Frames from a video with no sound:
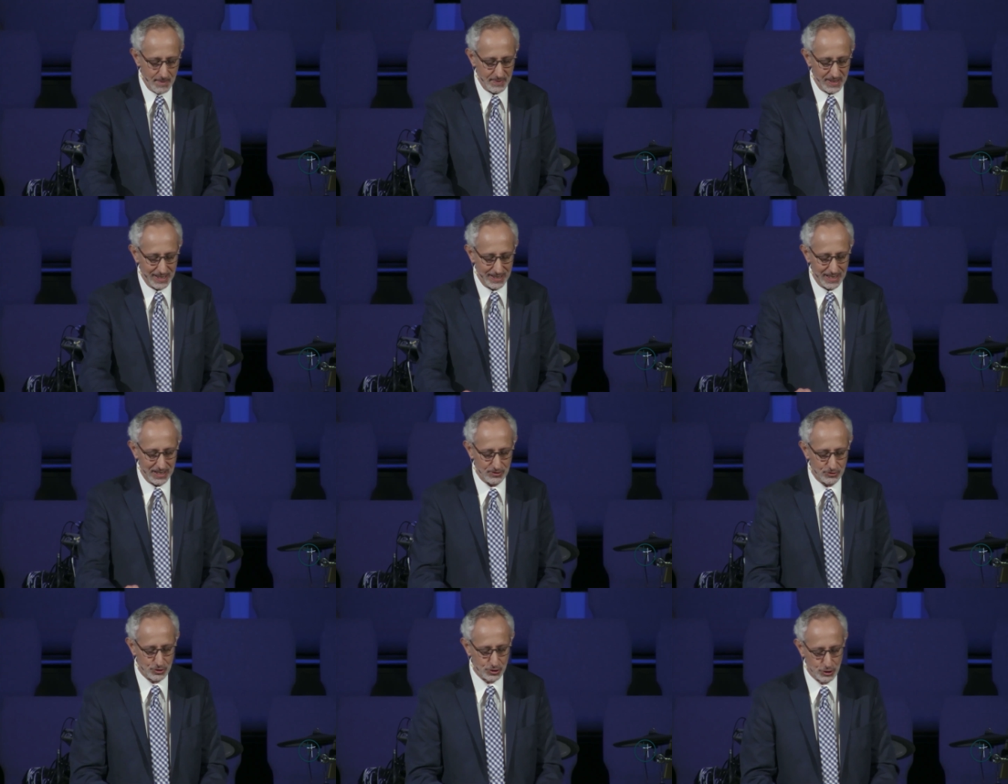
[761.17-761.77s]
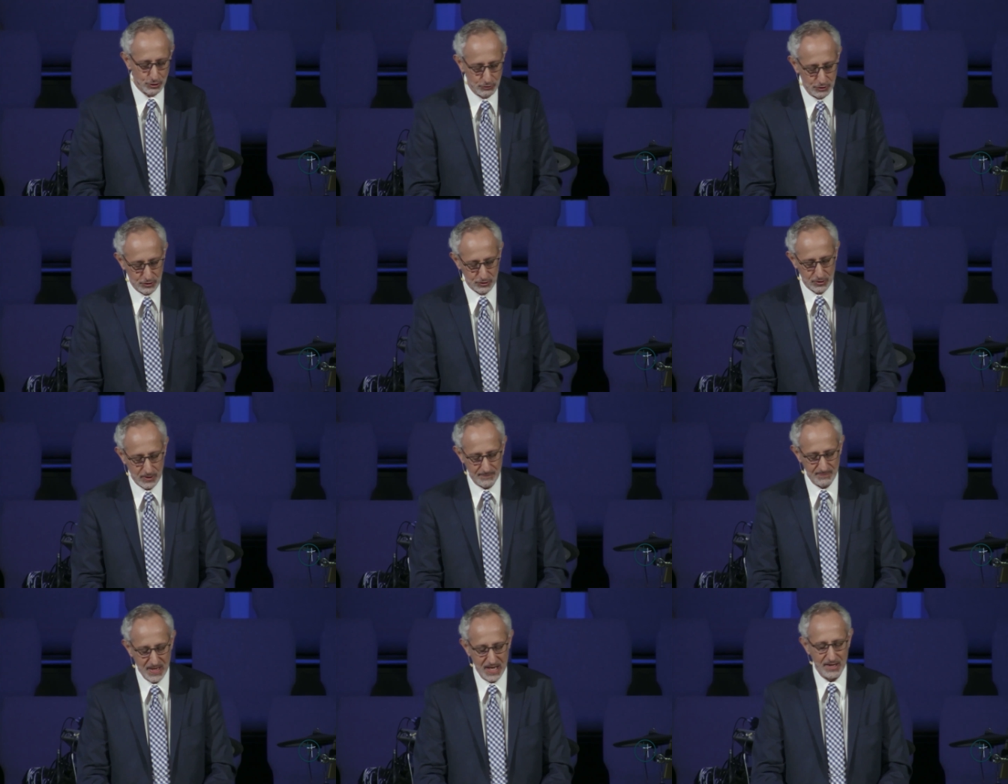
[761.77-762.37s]
coming against
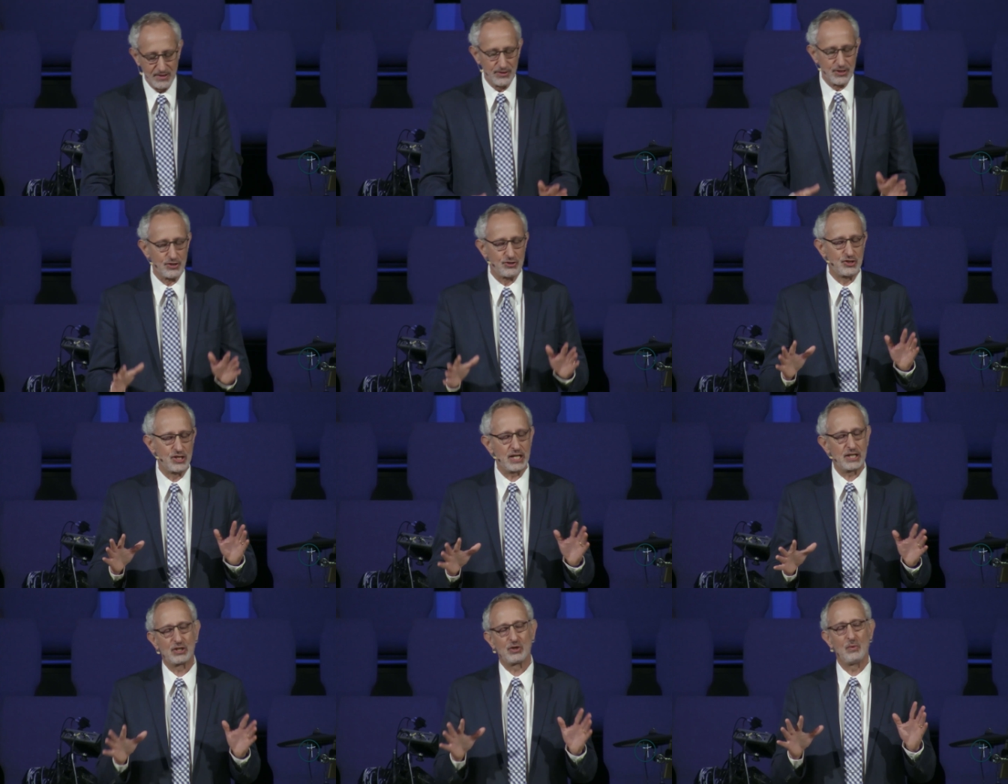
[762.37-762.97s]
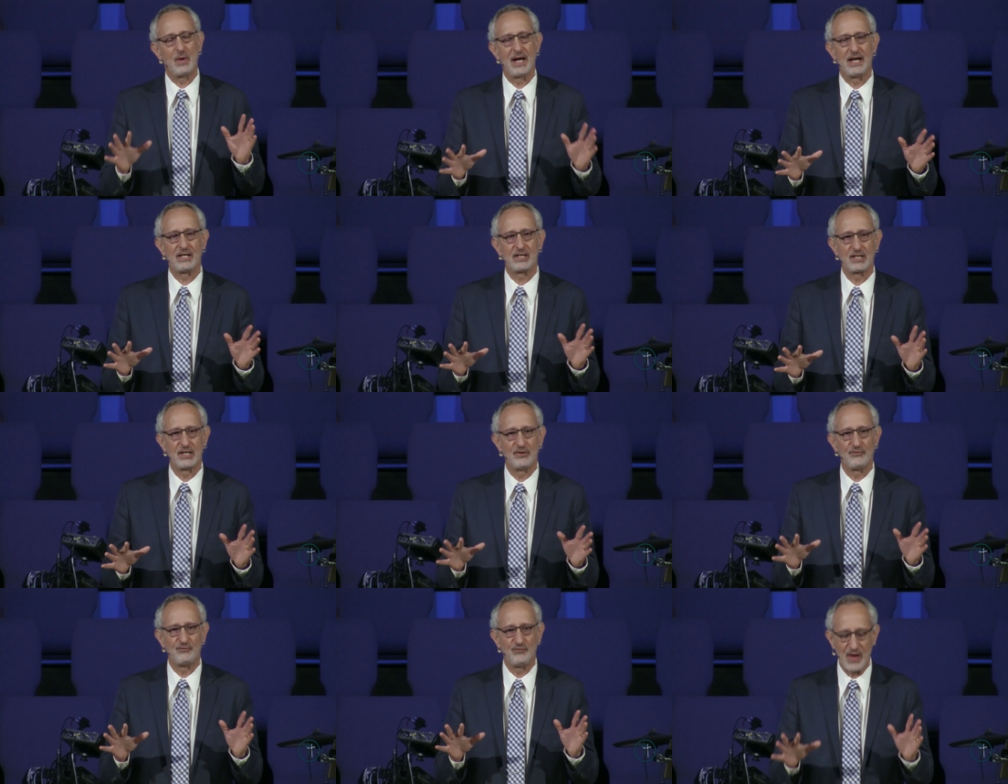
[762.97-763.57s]
Jerusalem, the
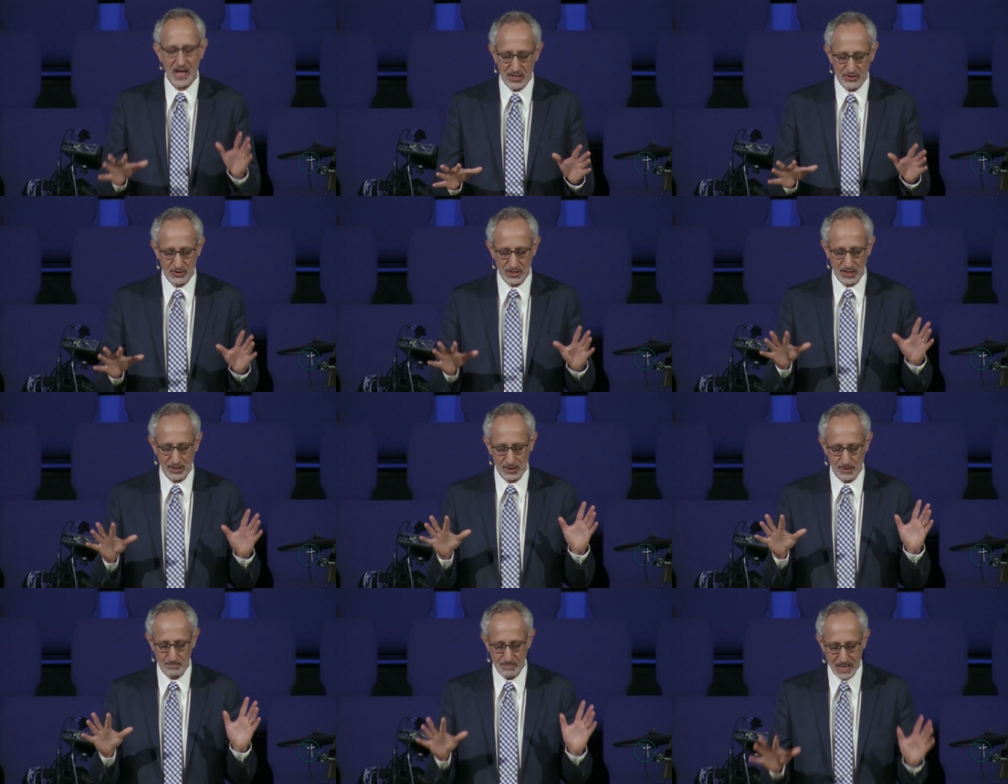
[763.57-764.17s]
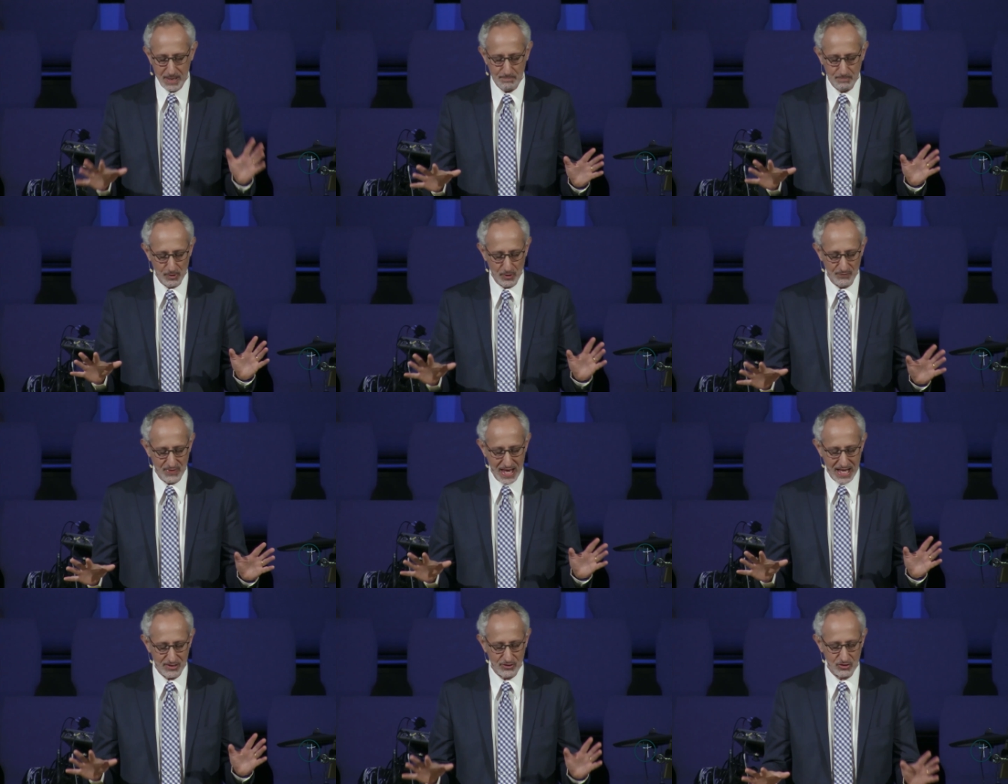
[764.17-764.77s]
situation facing the
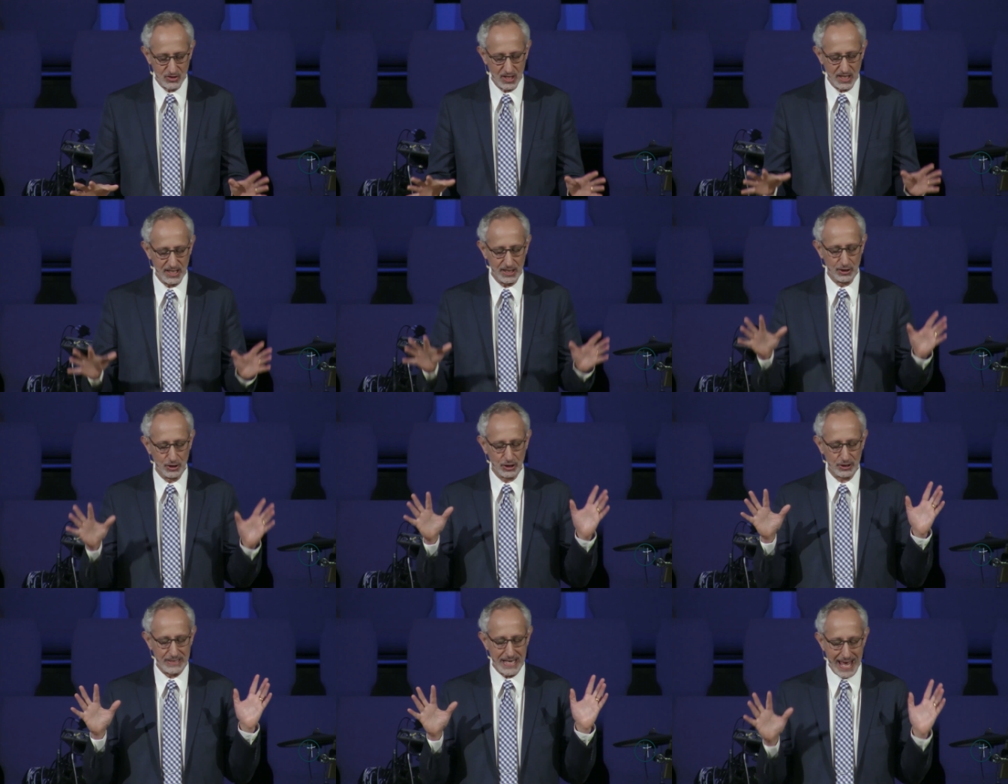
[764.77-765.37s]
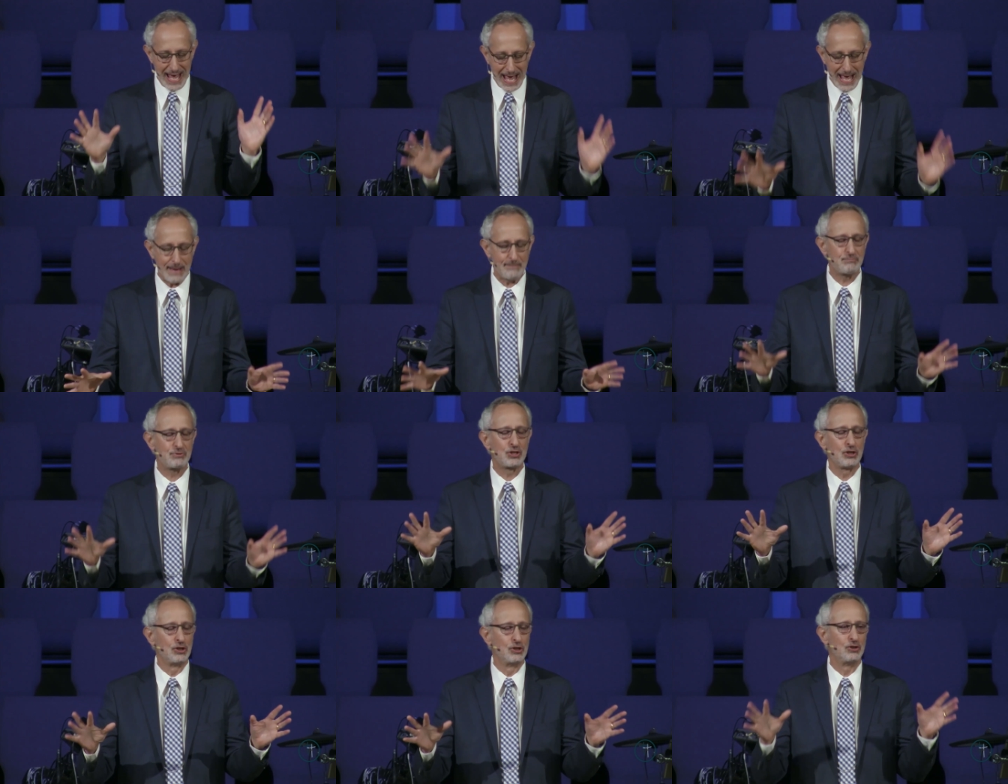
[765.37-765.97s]
people of that city looked
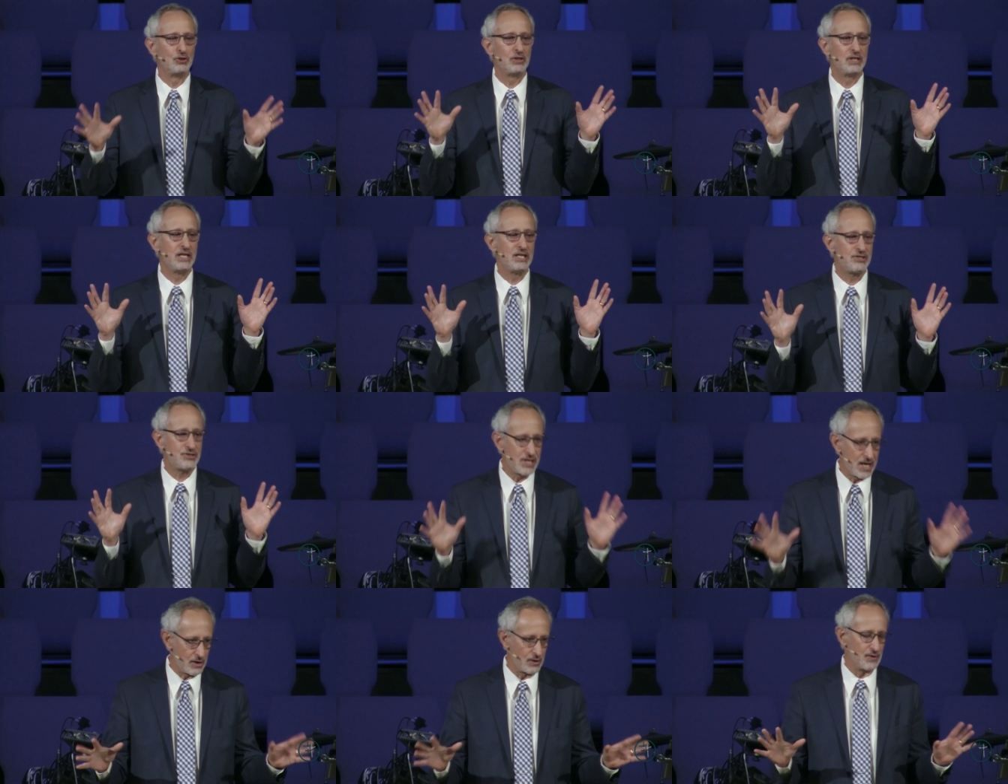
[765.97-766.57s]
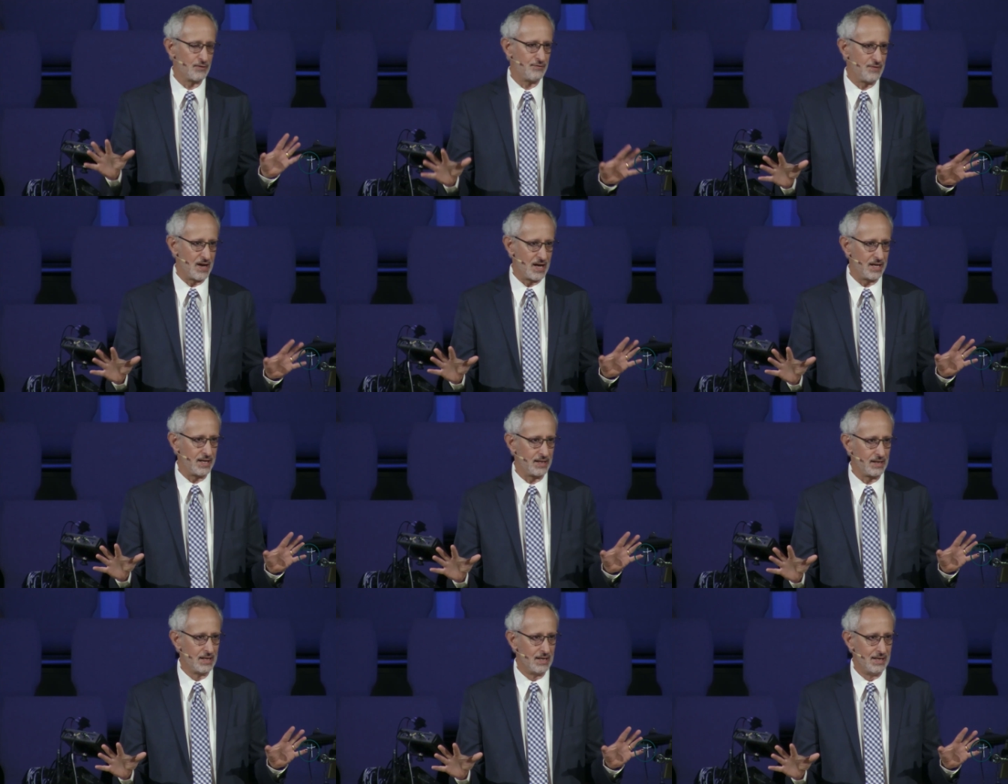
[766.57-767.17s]
absolutely
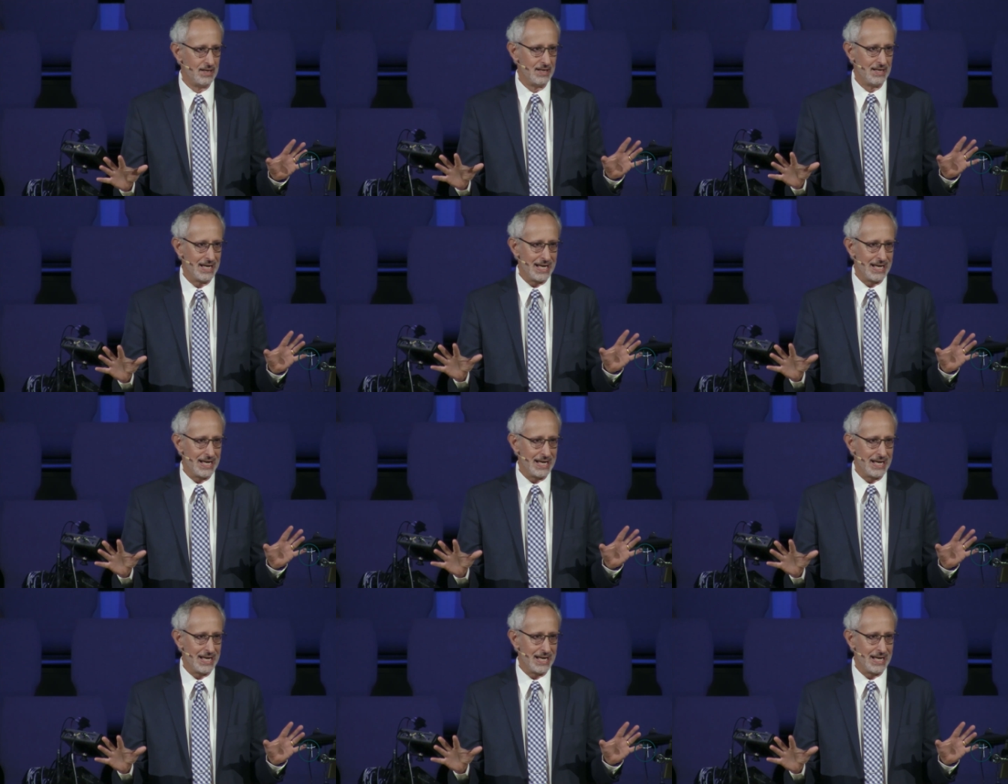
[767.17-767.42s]
terrifying